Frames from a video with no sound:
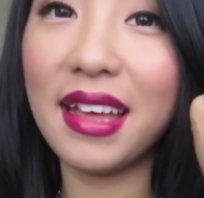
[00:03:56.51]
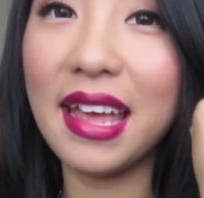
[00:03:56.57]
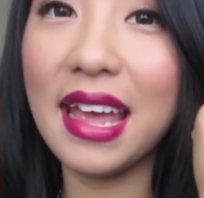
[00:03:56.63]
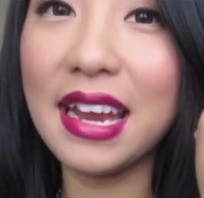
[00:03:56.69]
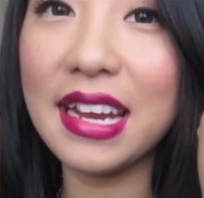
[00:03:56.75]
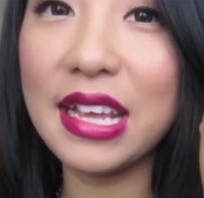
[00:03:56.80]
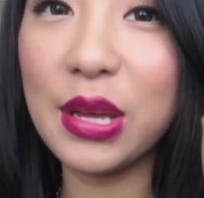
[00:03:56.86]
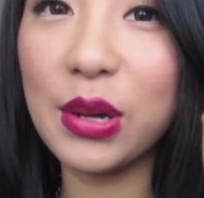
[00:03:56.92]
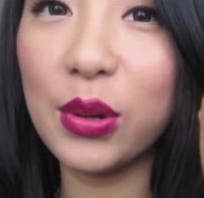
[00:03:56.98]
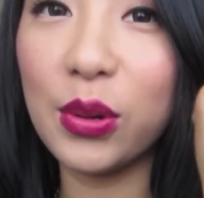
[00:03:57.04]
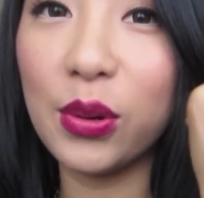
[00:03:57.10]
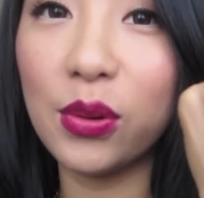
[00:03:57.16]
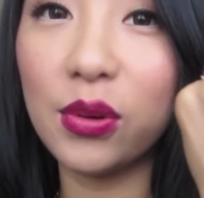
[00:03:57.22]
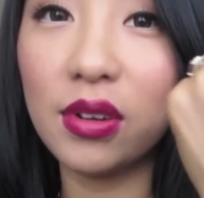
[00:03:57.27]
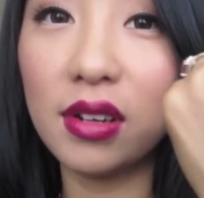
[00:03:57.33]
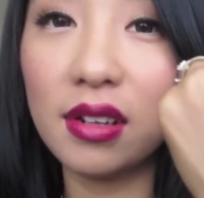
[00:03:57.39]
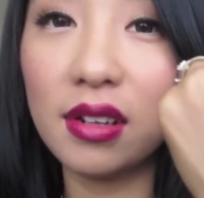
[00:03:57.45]

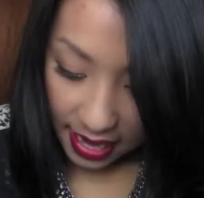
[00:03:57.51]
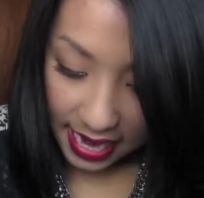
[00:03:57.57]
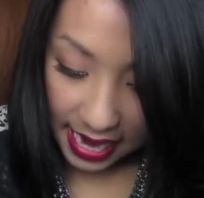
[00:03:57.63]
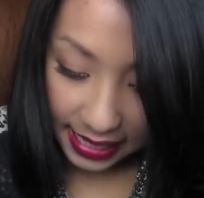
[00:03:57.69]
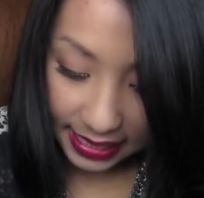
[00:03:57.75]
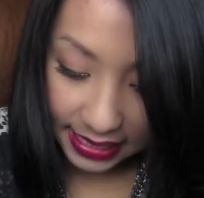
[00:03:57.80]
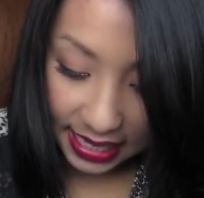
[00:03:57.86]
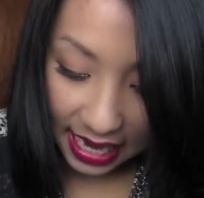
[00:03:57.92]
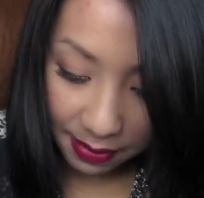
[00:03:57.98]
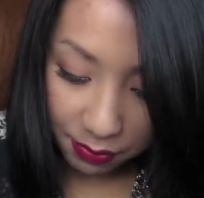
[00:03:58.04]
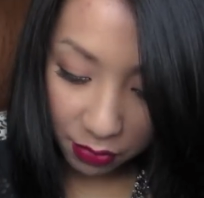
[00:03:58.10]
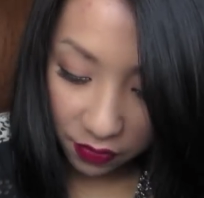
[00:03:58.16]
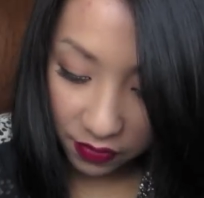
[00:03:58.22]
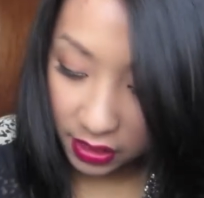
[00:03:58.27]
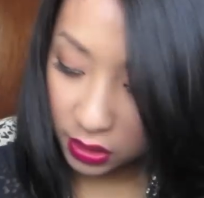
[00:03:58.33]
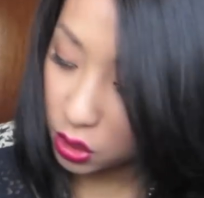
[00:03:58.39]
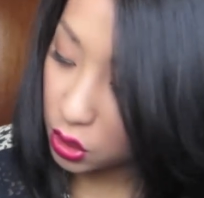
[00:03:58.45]
Anywho, next I'm
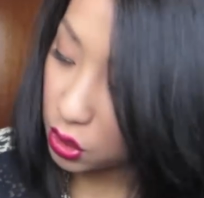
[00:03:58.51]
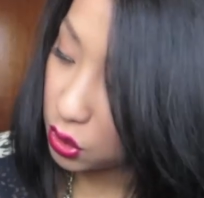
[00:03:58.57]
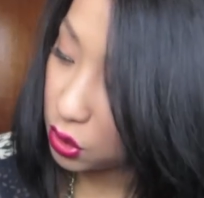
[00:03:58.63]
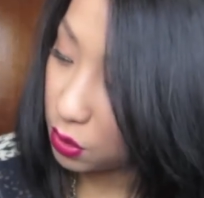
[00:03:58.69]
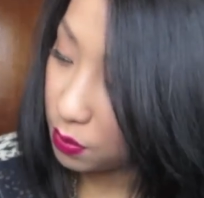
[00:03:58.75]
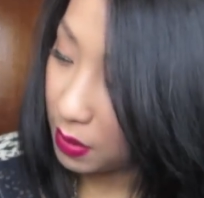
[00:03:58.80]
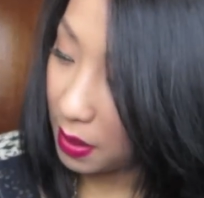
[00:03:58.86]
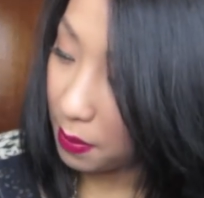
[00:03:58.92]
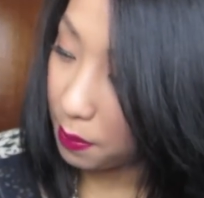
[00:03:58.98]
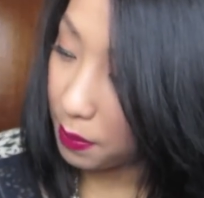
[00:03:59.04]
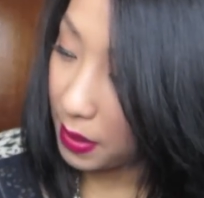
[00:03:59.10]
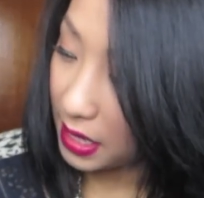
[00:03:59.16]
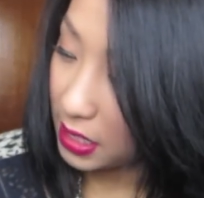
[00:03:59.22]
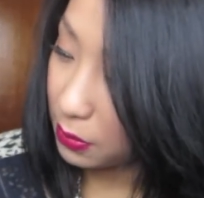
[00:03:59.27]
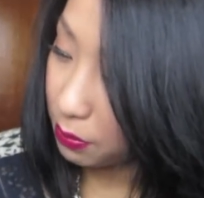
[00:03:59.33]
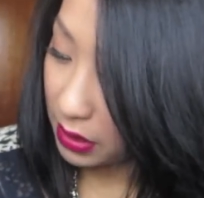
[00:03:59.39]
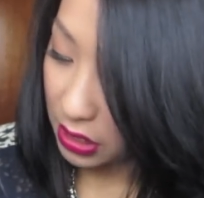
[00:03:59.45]
moving to my
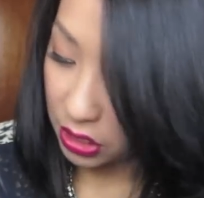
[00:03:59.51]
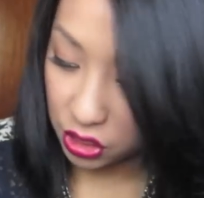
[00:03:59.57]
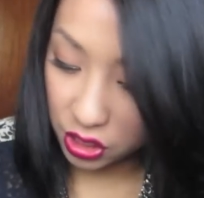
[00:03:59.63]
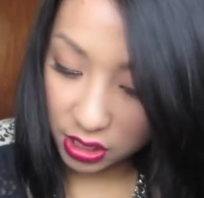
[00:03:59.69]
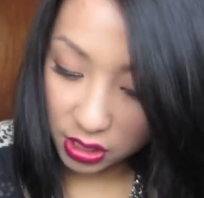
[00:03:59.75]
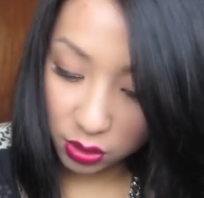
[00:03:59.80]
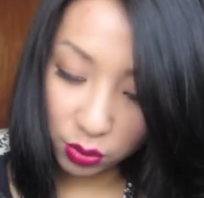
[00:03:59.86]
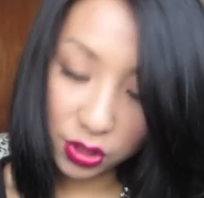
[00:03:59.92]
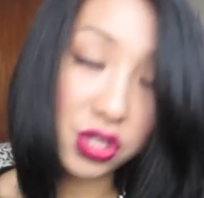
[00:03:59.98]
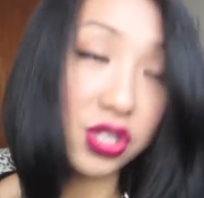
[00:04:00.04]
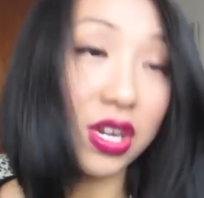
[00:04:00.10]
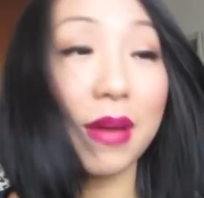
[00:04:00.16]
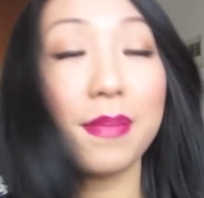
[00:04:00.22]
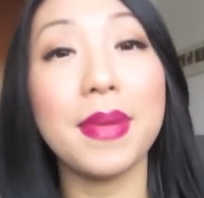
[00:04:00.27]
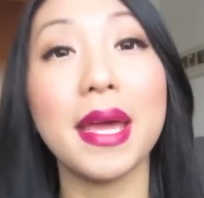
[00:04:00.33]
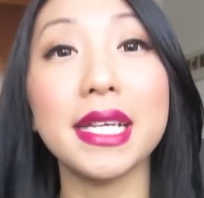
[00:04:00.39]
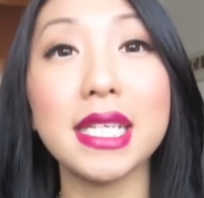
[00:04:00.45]
baked blushes, which
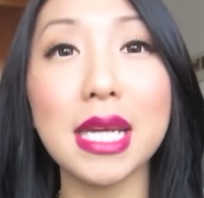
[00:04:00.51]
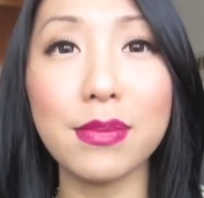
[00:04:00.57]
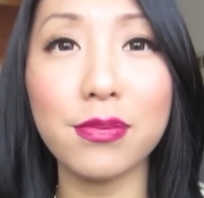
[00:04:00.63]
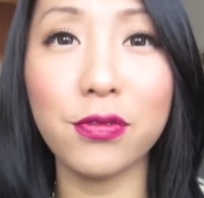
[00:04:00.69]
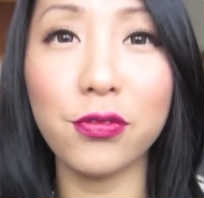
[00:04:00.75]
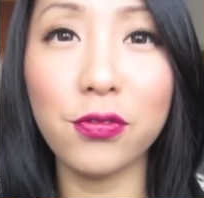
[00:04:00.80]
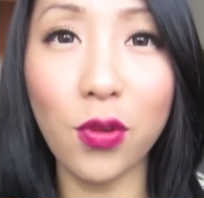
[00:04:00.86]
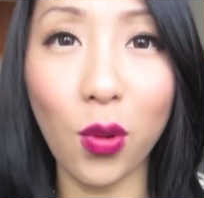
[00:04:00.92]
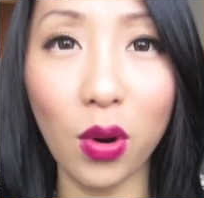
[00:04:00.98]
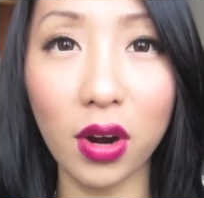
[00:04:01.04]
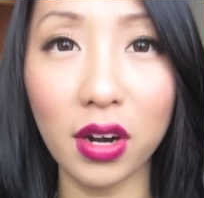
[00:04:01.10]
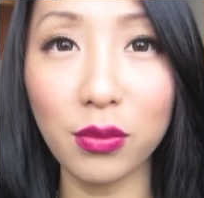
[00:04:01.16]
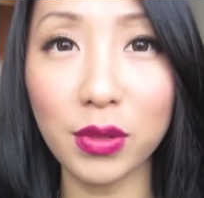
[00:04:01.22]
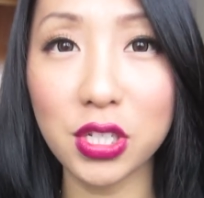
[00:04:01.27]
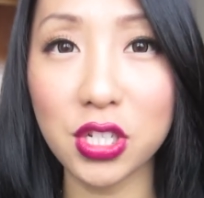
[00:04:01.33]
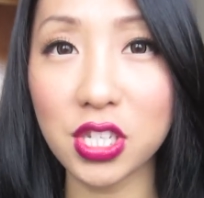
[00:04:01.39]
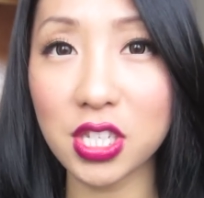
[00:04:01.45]
I picked up 4,
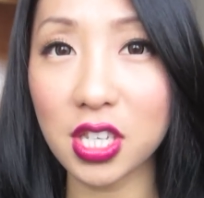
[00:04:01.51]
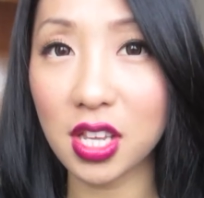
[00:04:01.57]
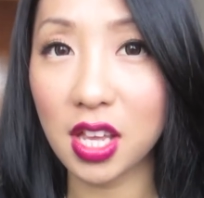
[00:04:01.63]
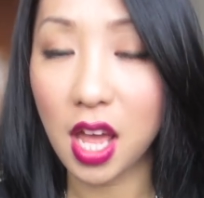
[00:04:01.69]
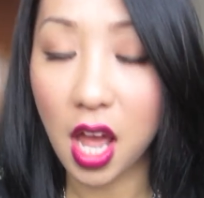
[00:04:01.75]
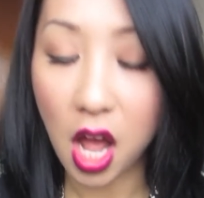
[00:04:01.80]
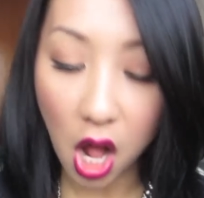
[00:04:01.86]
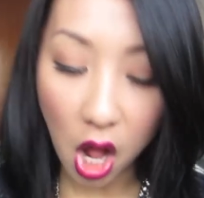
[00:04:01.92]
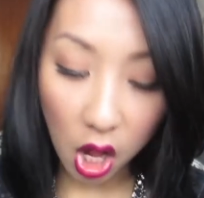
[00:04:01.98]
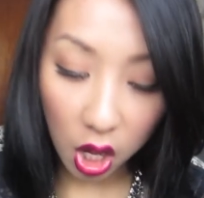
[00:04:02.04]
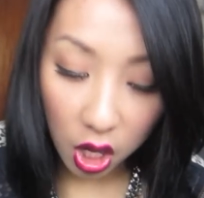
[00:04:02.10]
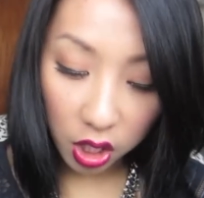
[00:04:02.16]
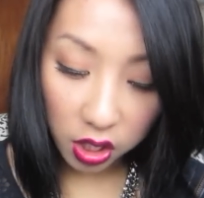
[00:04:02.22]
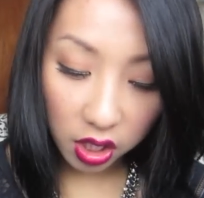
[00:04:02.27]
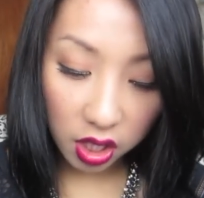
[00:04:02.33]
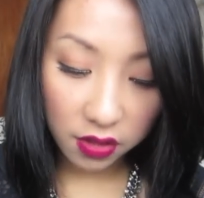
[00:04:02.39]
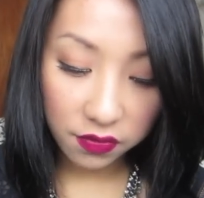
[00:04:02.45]
which is
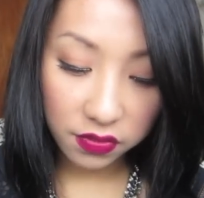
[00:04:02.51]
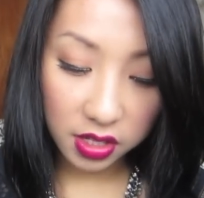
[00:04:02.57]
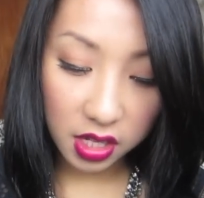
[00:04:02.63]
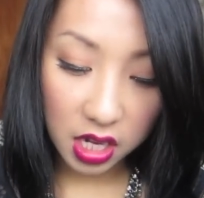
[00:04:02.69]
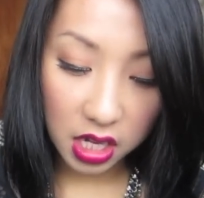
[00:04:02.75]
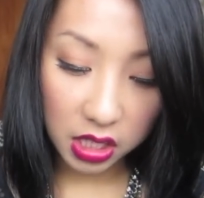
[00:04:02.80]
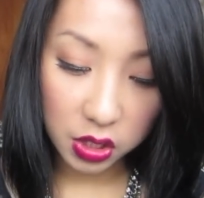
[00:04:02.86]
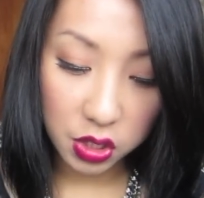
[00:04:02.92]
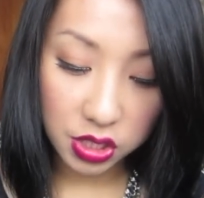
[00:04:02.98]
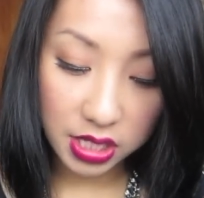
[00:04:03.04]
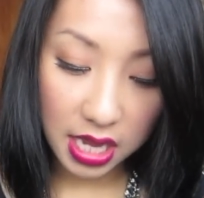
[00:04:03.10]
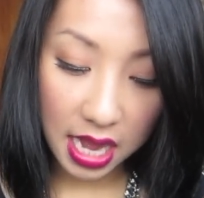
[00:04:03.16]
all of the colors